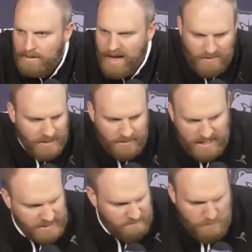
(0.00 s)
Haven't done
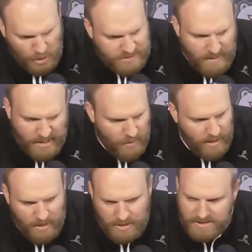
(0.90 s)
this most of my
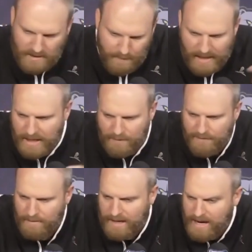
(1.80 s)
career, all that stuff, but I got to
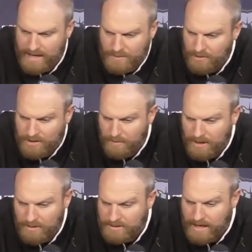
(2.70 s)
defend my guys when they're
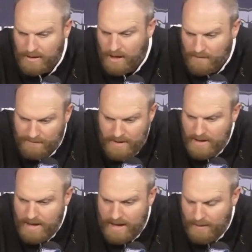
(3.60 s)
competing their tail off.
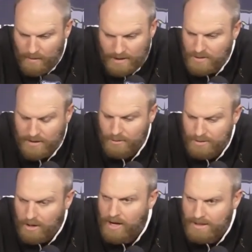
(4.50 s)
And we're not trying to lose
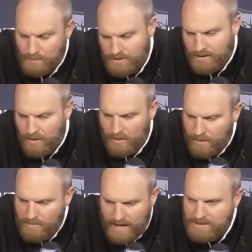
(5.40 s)
our heads. We're trying to go out and
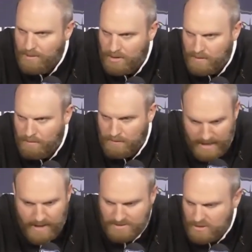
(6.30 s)
win basketball
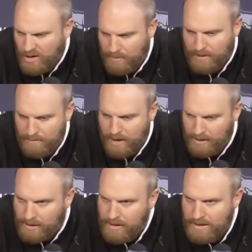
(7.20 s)
games and try to play
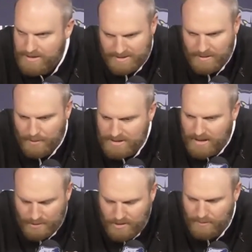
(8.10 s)
better. It's as simple as that.
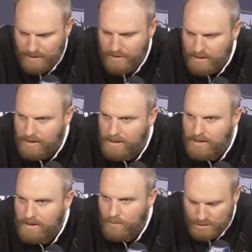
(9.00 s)
We're trying to play better.
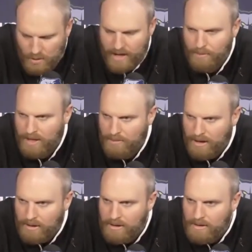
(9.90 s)
We're trying to play better.